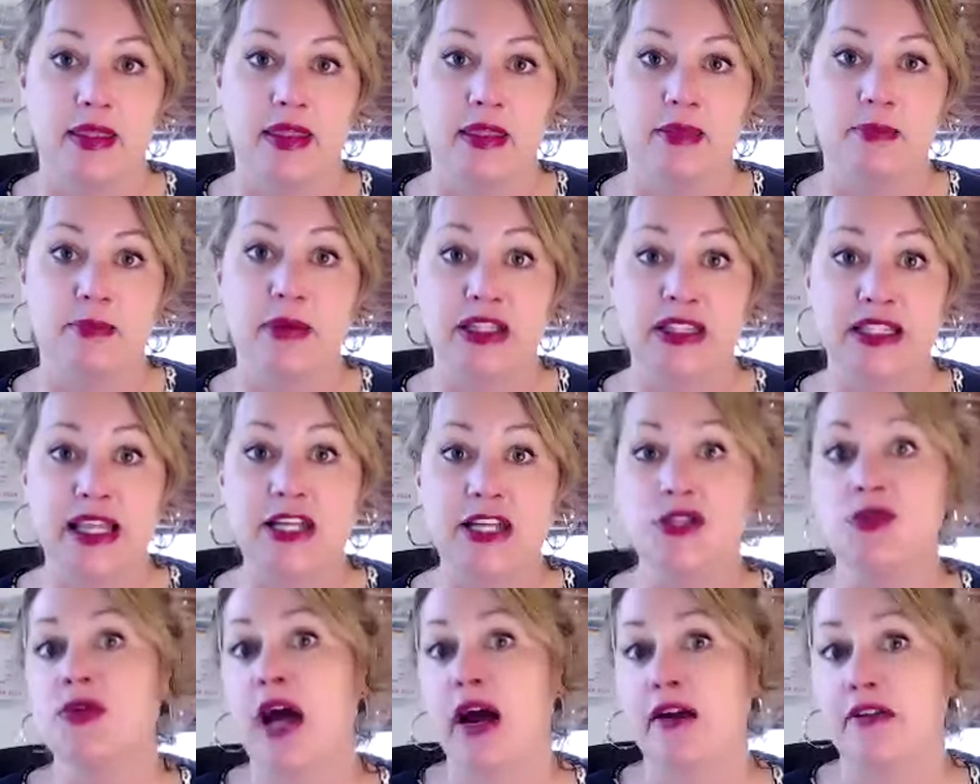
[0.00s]
but they
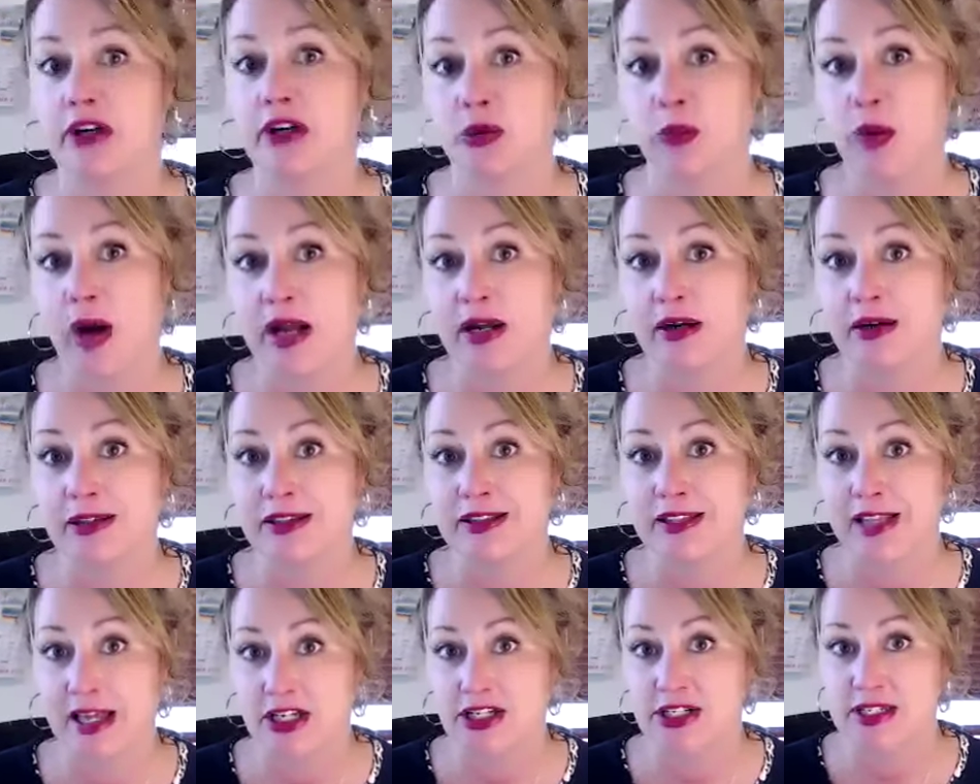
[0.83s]
do not require
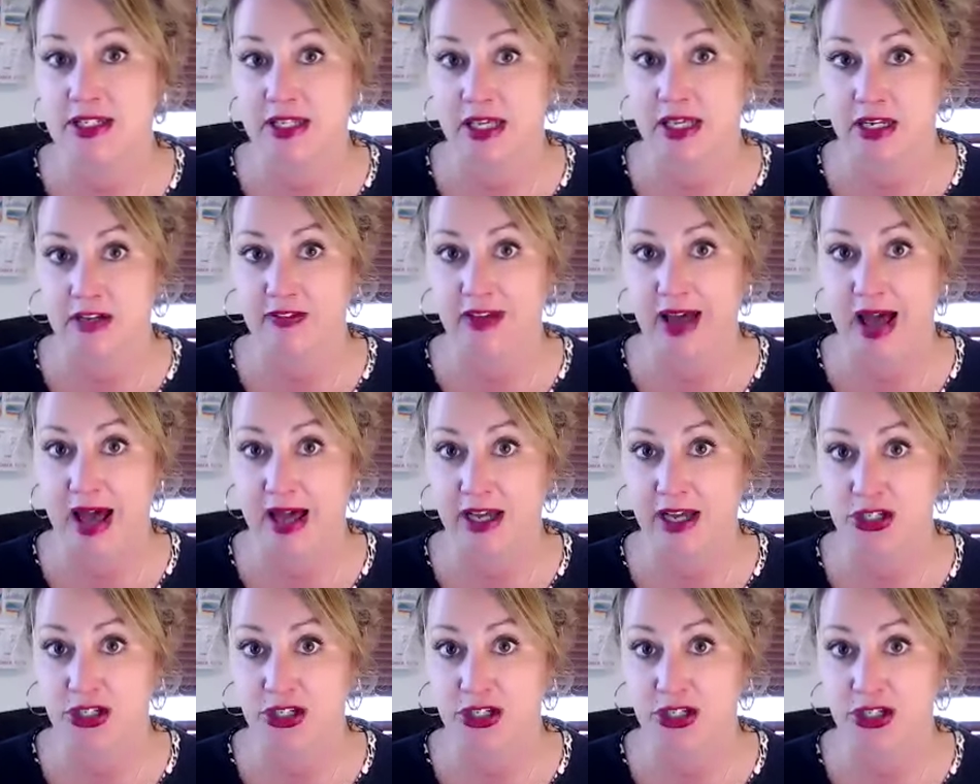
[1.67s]
legislative
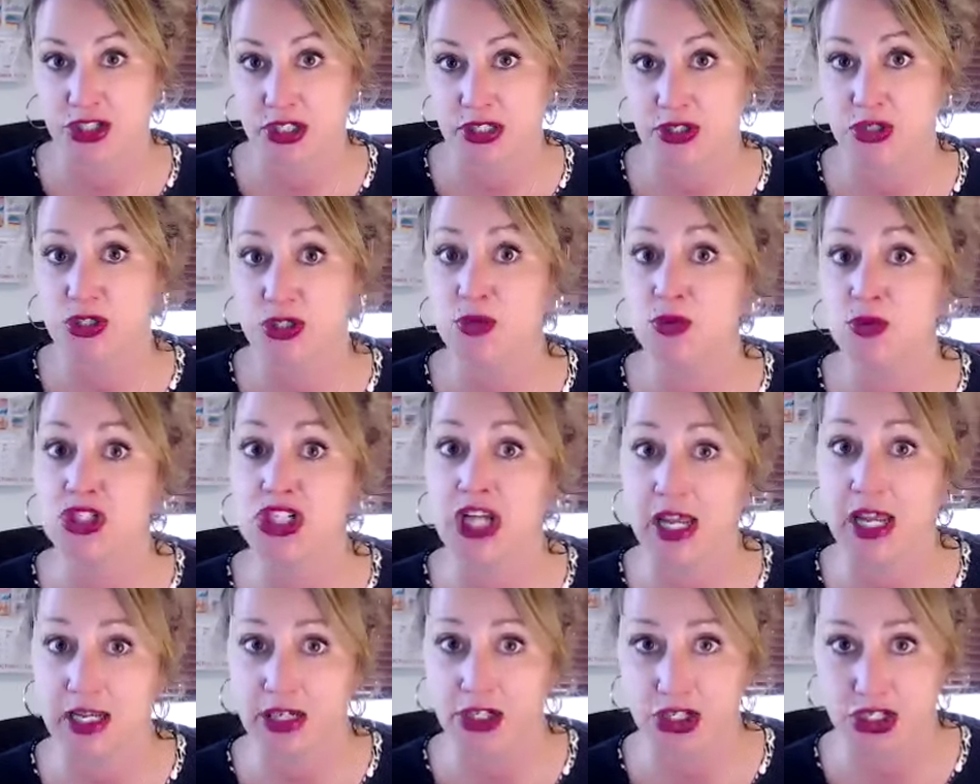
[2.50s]
action to
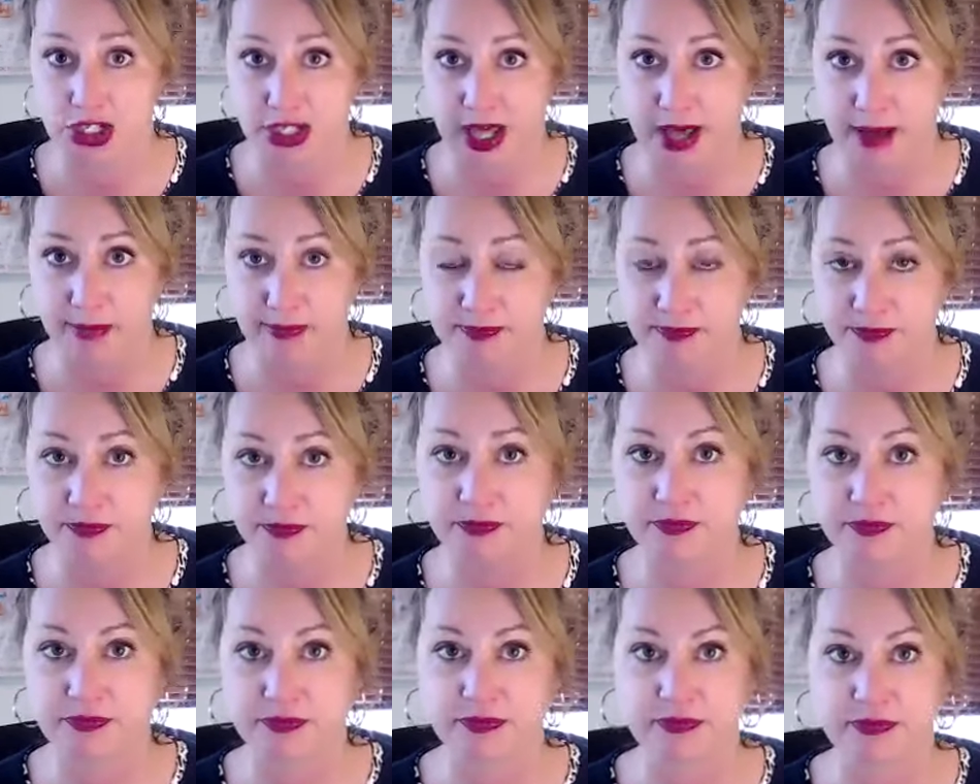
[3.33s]
change them.
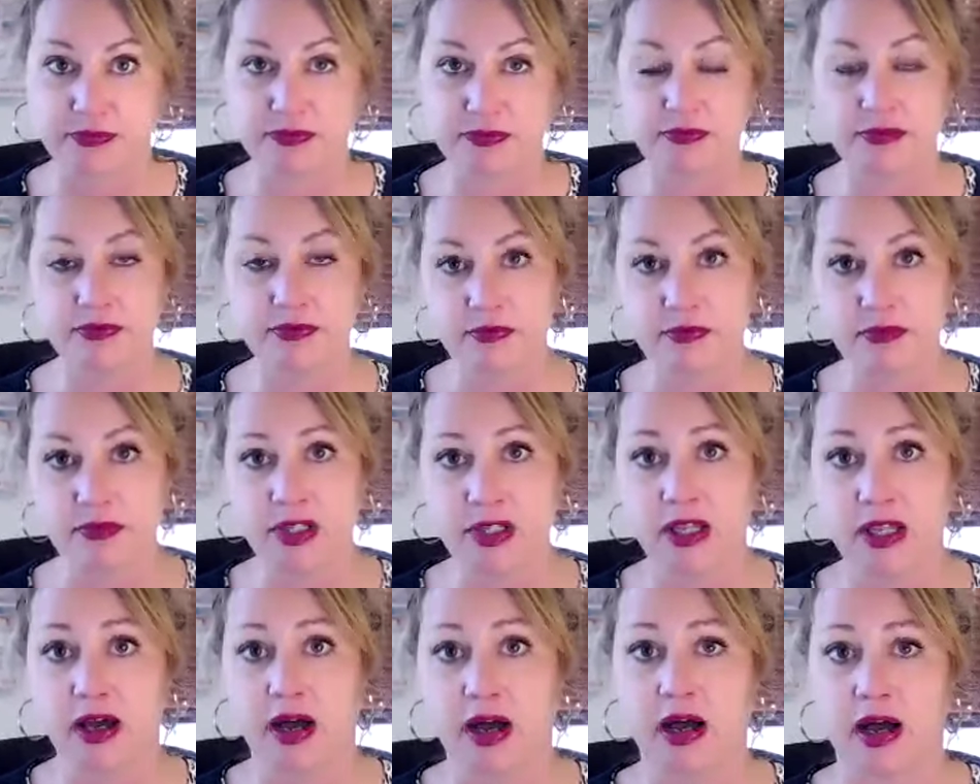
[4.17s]

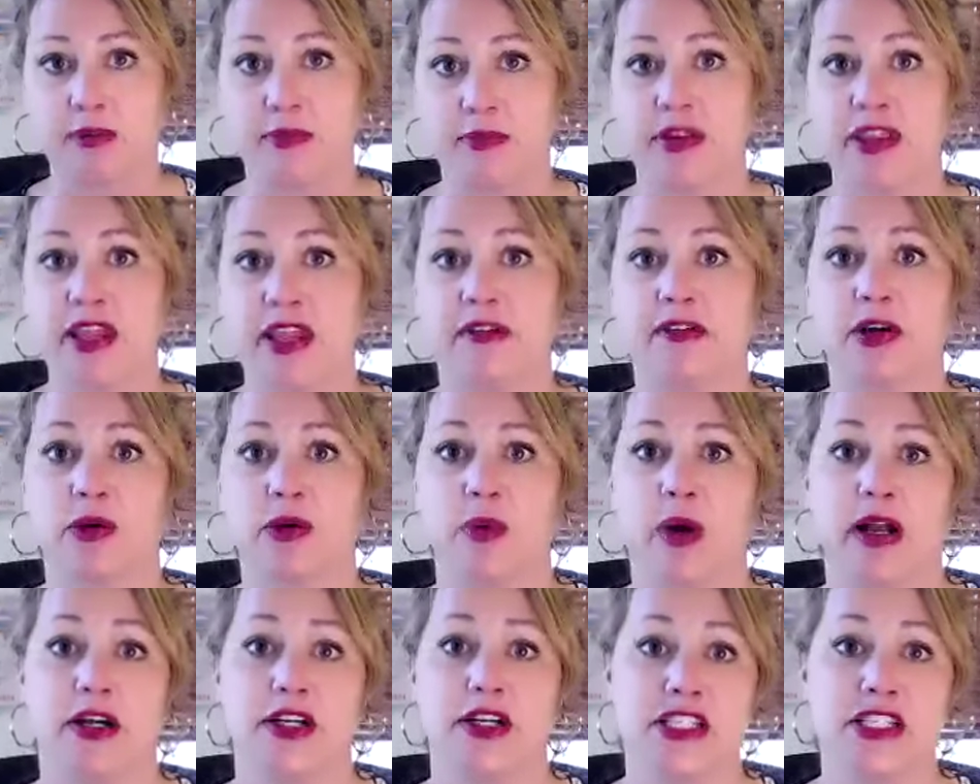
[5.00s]
They
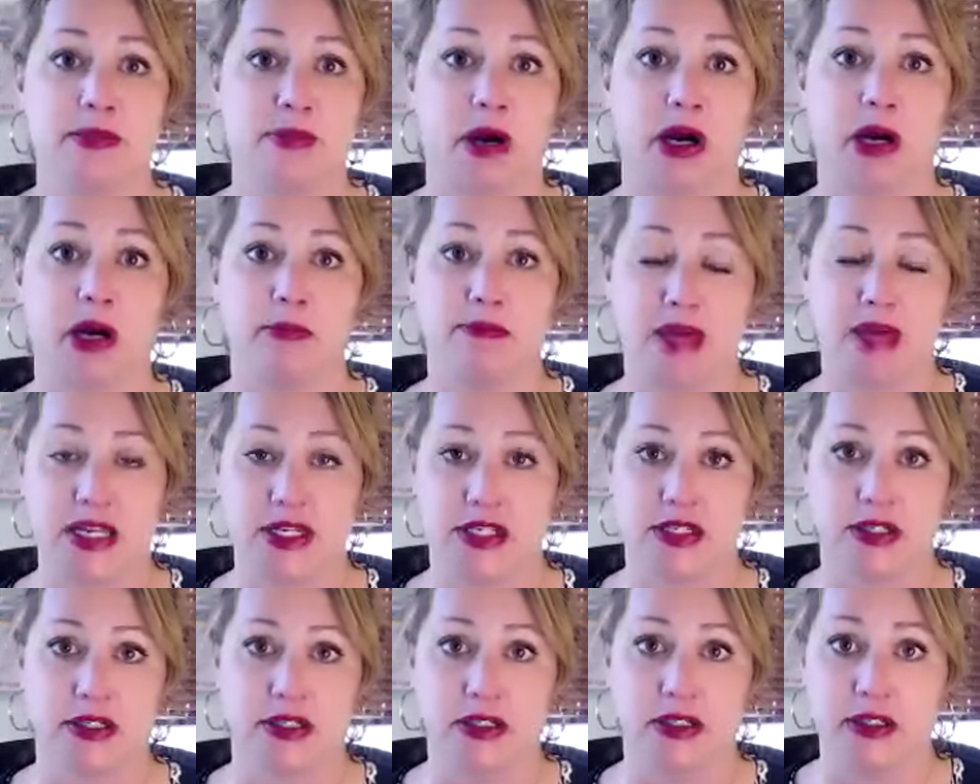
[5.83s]
require
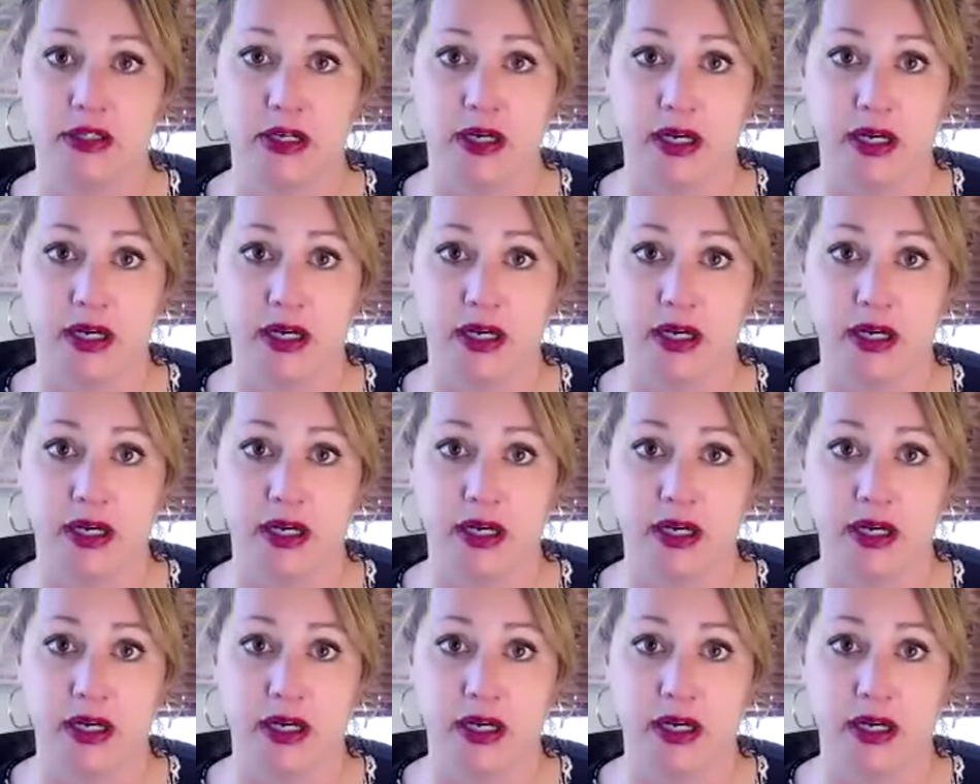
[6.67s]
departmental